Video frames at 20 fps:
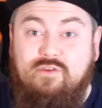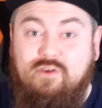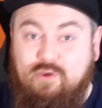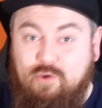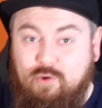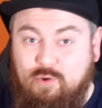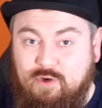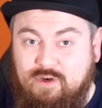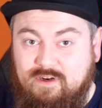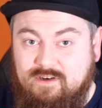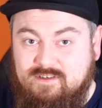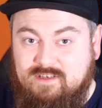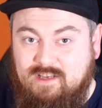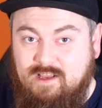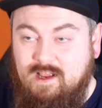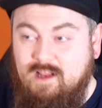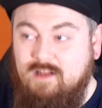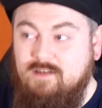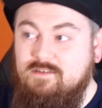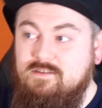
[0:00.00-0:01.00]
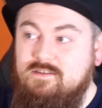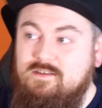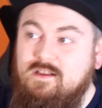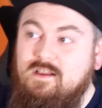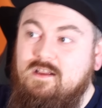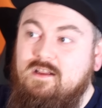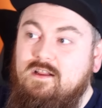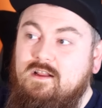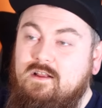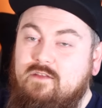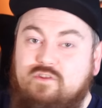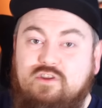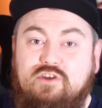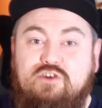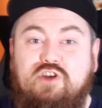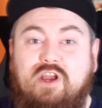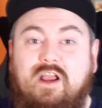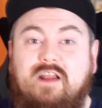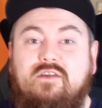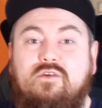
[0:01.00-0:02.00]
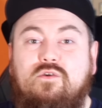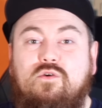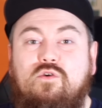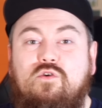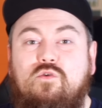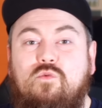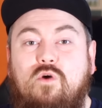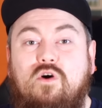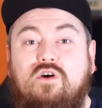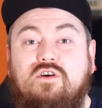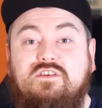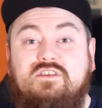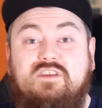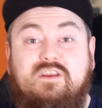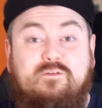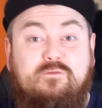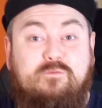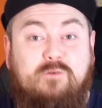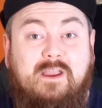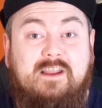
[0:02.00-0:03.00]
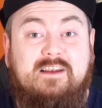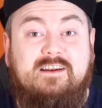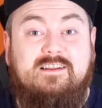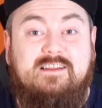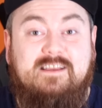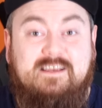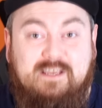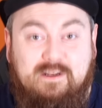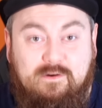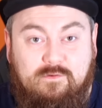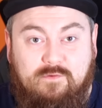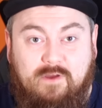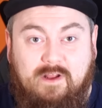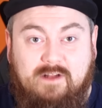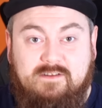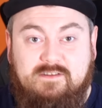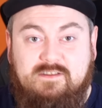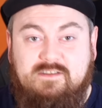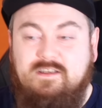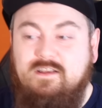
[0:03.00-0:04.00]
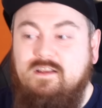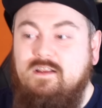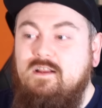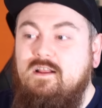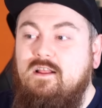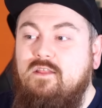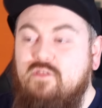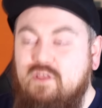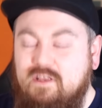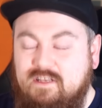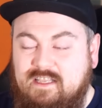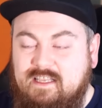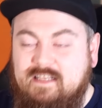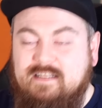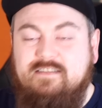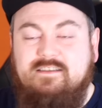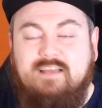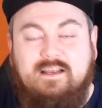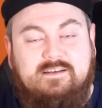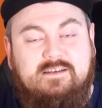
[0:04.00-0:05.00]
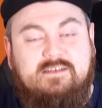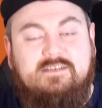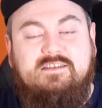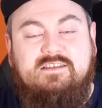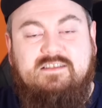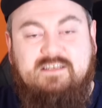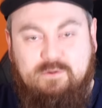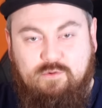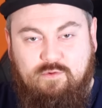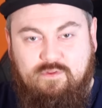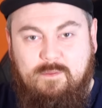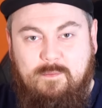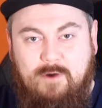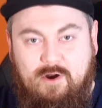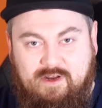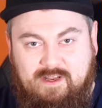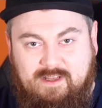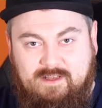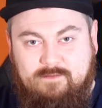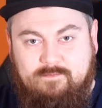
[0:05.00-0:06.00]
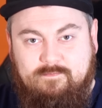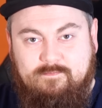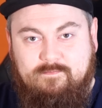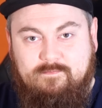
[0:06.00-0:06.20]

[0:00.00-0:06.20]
the courier's hands, the general was finally convinced that he didn't steal the money